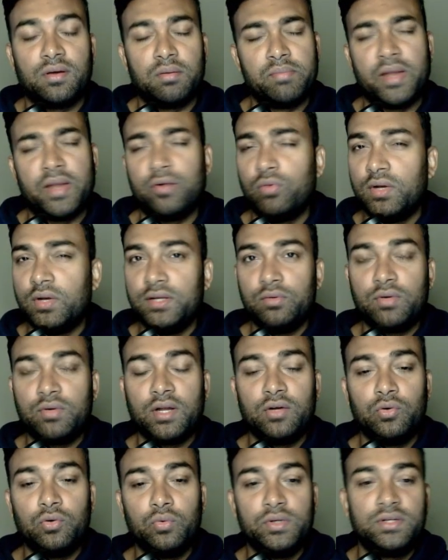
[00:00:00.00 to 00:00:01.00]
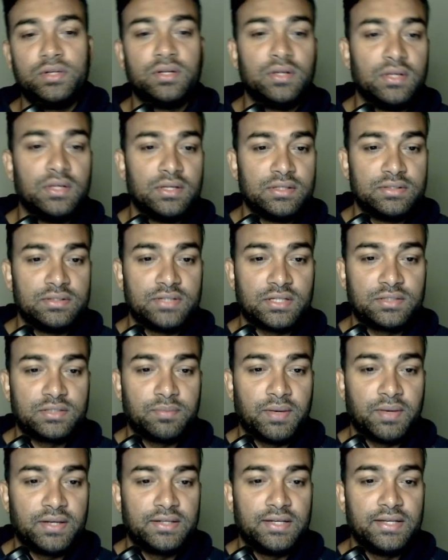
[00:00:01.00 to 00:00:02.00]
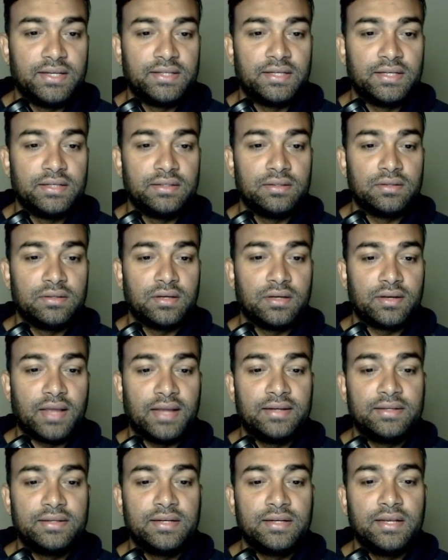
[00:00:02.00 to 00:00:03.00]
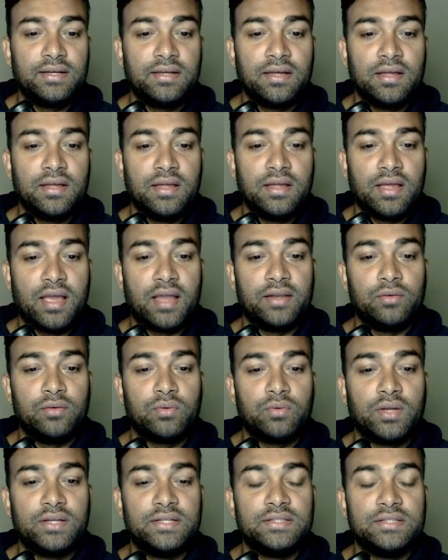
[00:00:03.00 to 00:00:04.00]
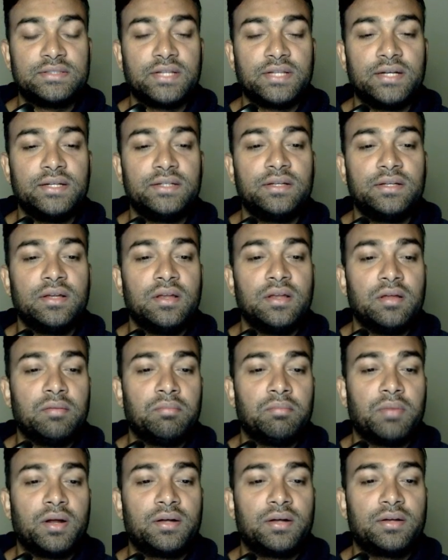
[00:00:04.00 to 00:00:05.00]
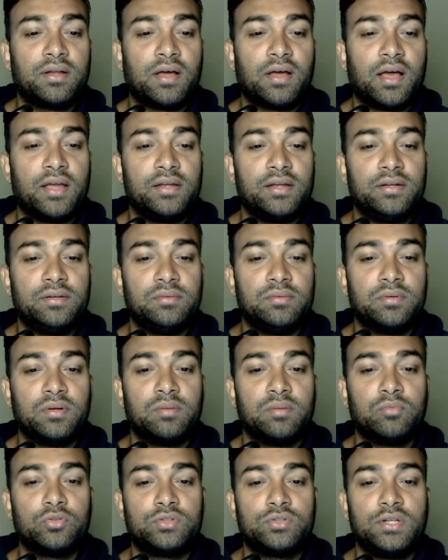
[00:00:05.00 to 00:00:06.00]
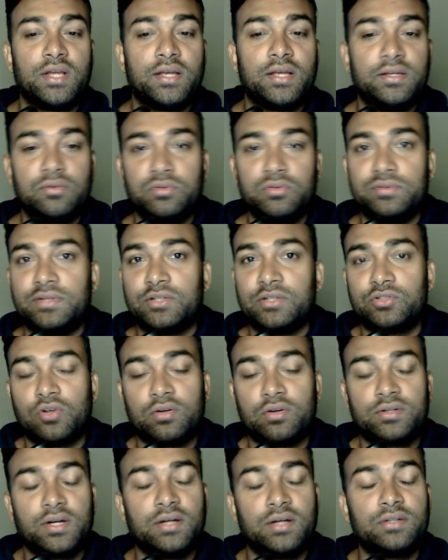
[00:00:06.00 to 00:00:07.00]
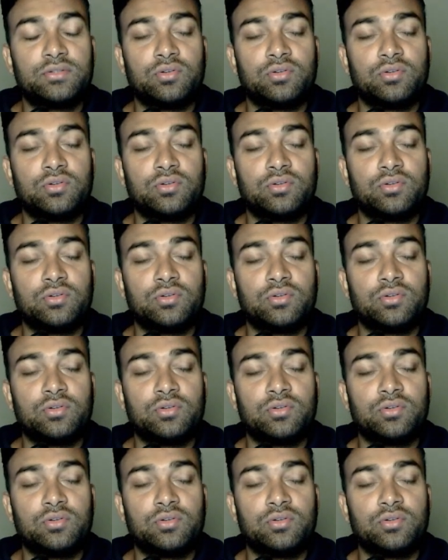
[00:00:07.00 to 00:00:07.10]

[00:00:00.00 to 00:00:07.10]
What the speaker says: Manually you can do it just by clicking right click and you can insert it, but I mostly I use the shortcut.